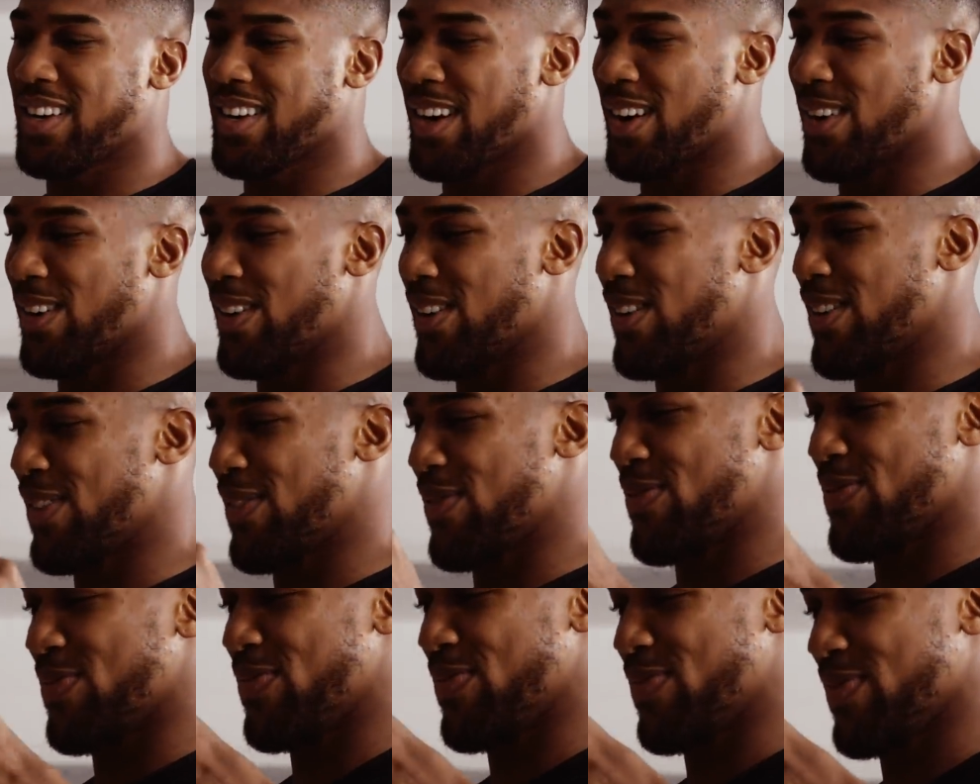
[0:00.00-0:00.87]
Go.
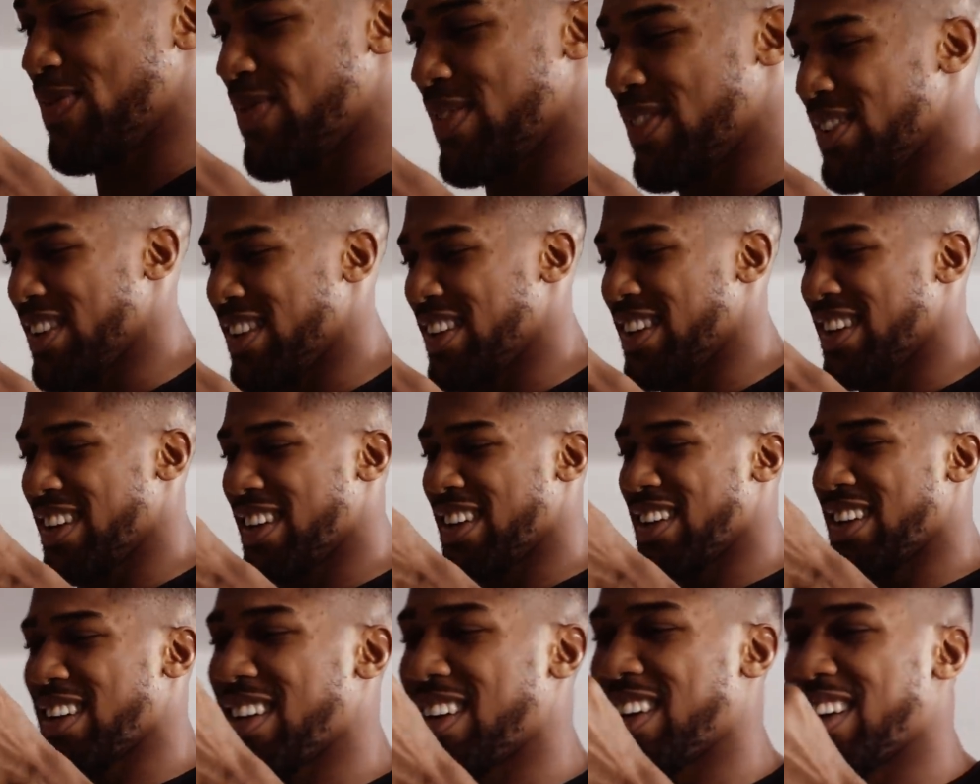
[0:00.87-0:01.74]
Make sure it's a good
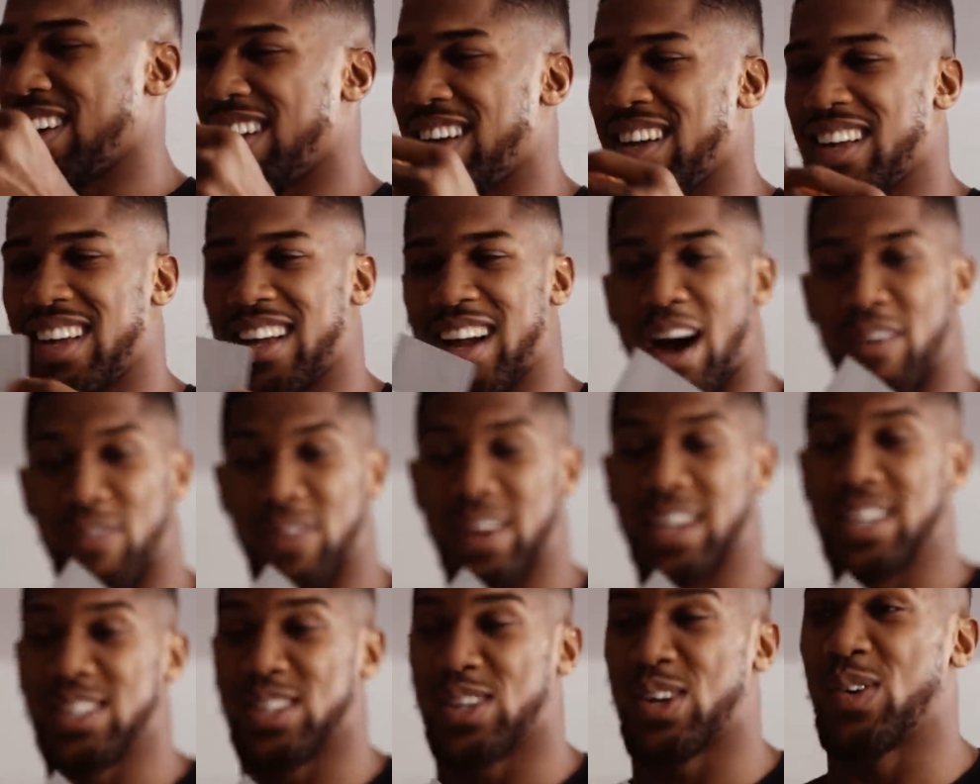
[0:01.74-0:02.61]
one, me. I
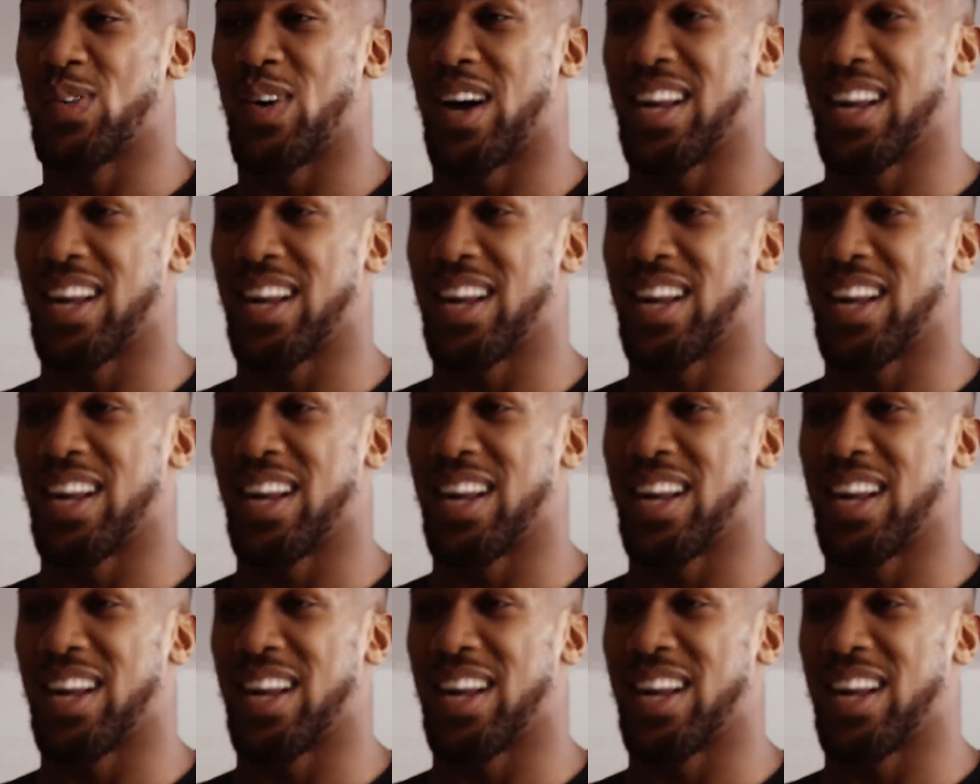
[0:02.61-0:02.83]
think it's a good